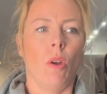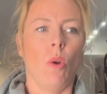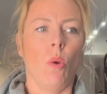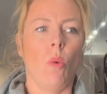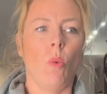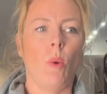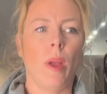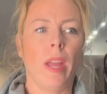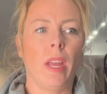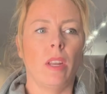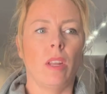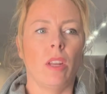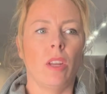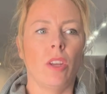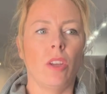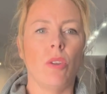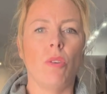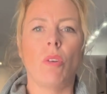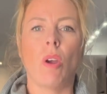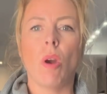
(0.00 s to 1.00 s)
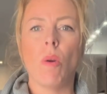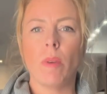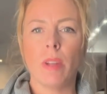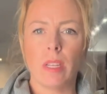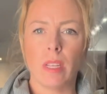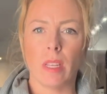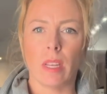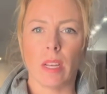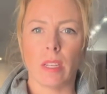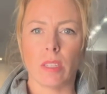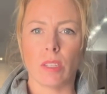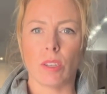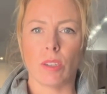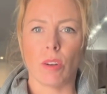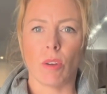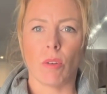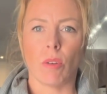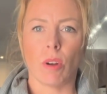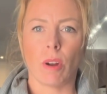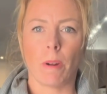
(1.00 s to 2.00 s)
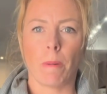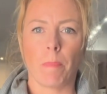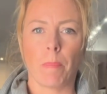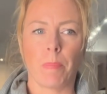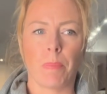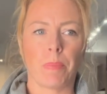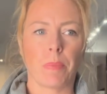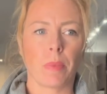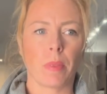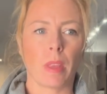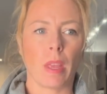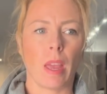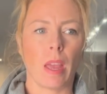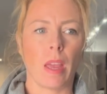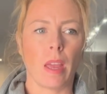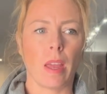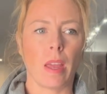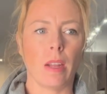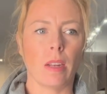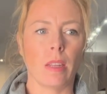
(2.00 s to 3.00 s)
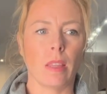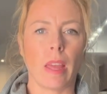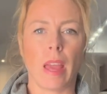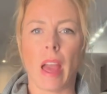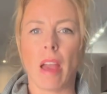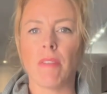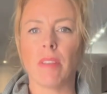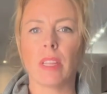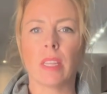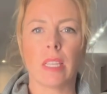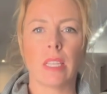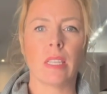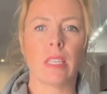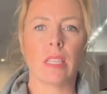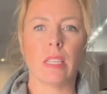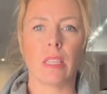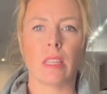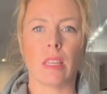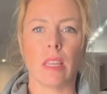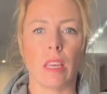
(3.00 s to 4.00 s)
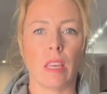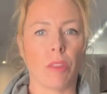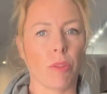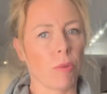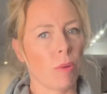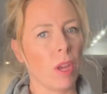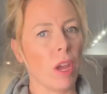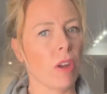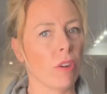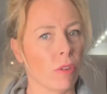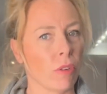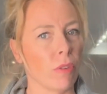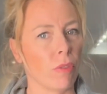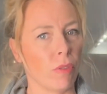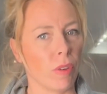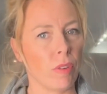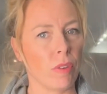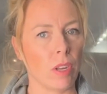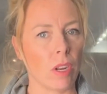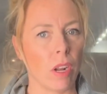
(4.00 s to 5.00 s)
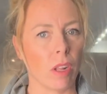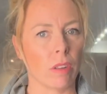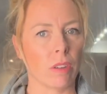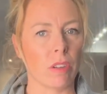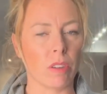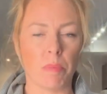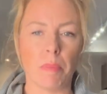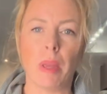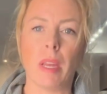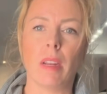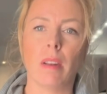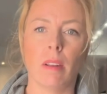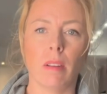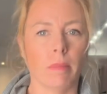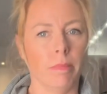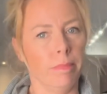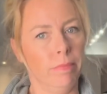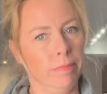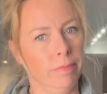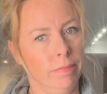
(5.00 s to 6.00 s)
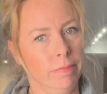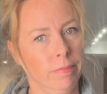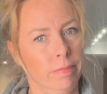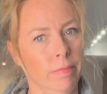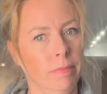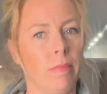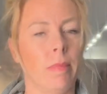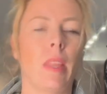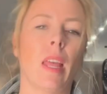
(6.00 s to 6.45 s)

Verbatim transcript: when you go into that store, and they haven't listed the $350 admin